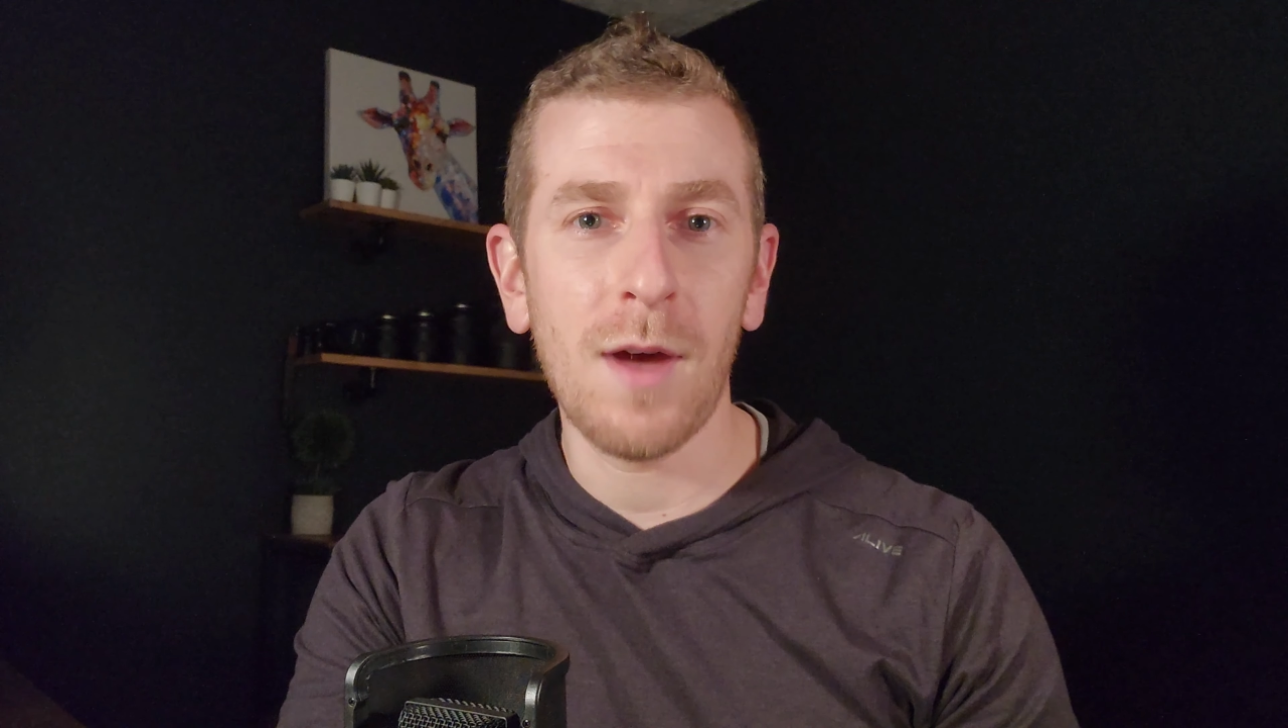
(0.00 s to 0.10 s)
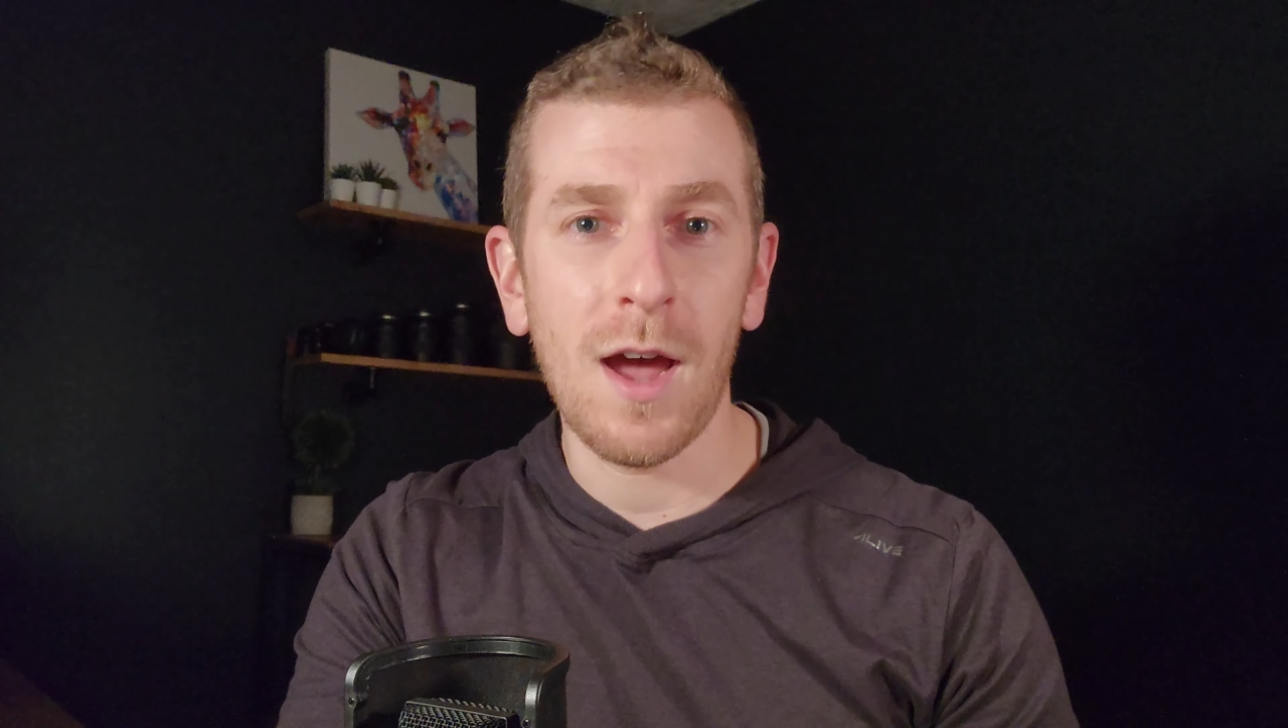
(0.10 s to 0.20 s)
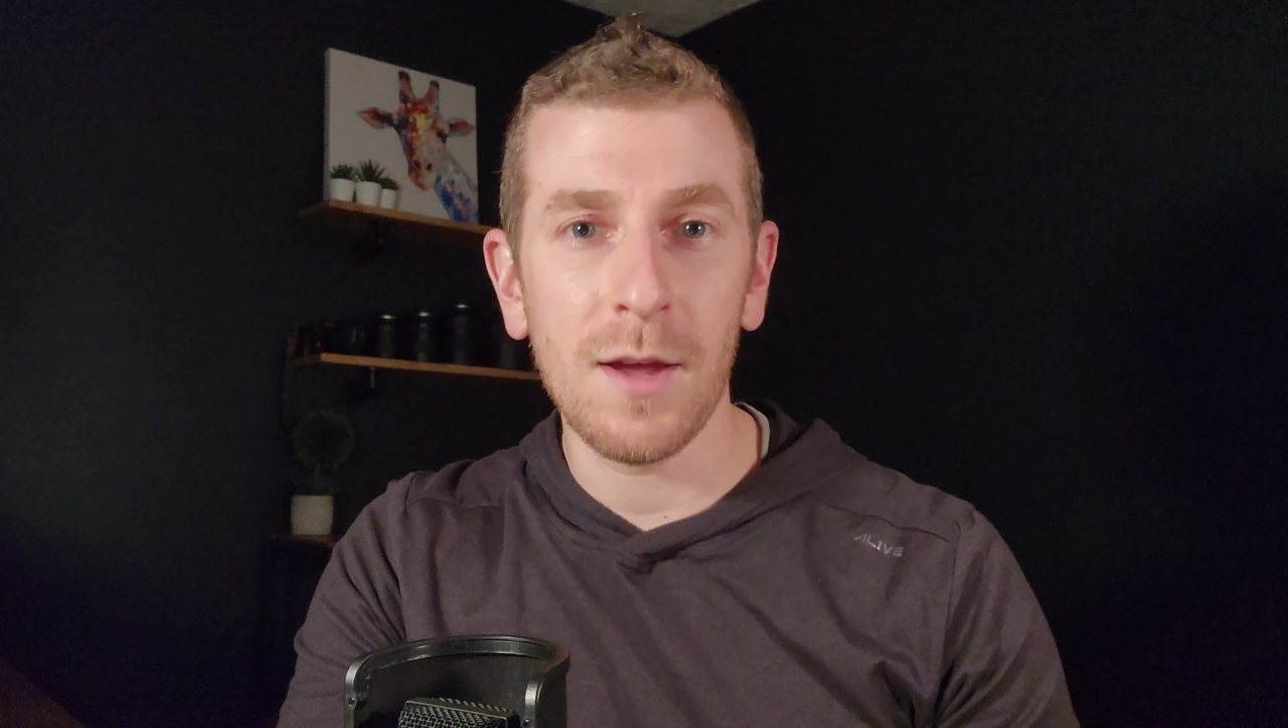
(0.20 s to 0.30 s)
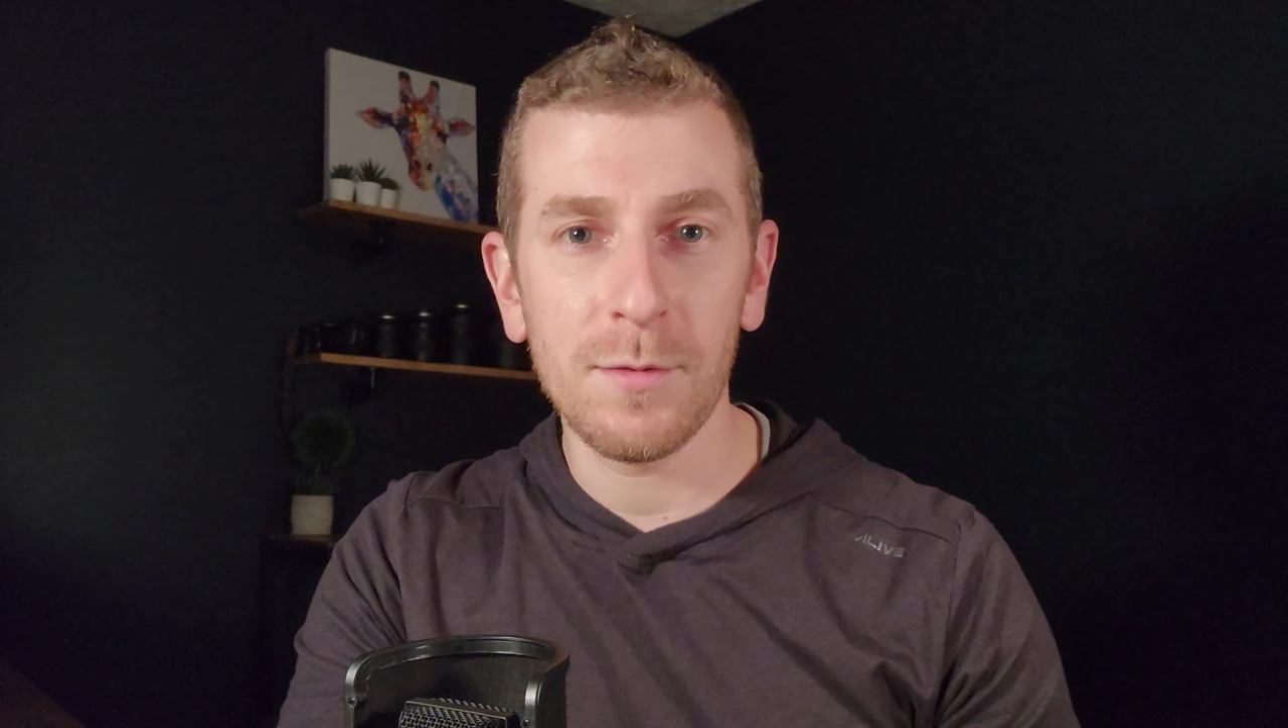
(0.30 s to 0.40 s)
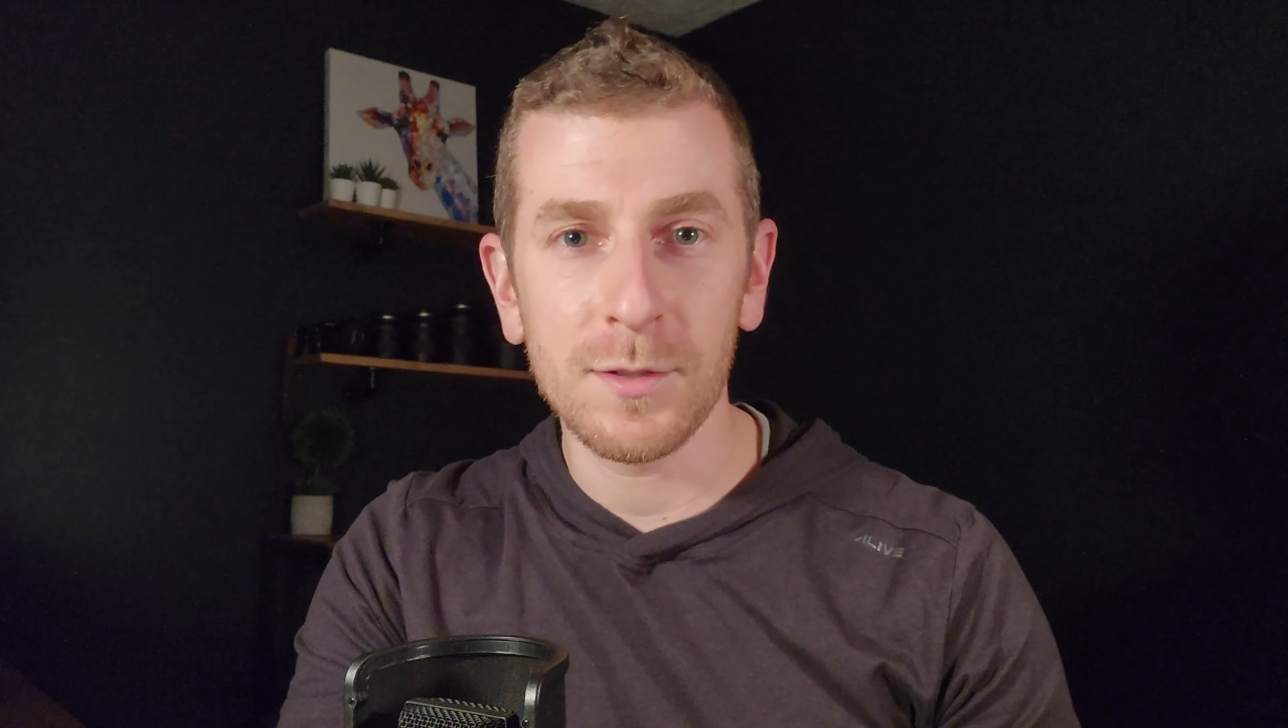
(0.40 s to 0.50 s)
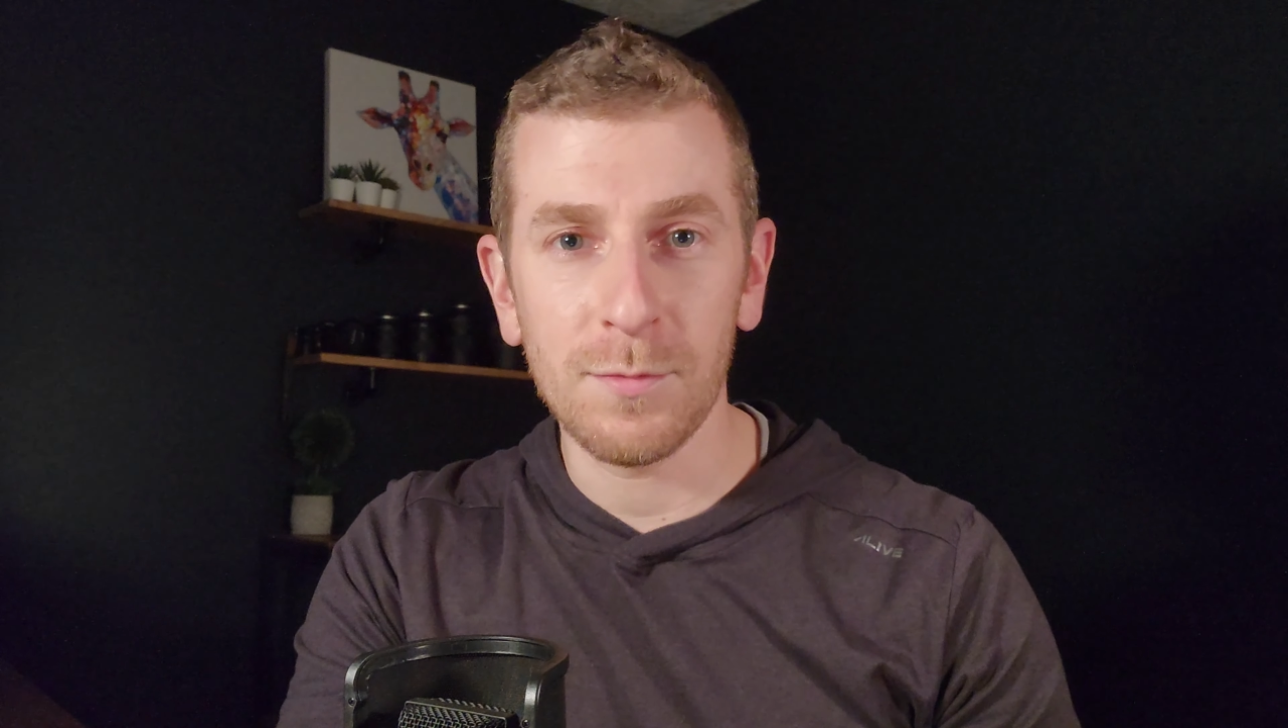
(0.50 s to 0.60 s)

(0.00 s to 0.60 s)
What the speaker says: I was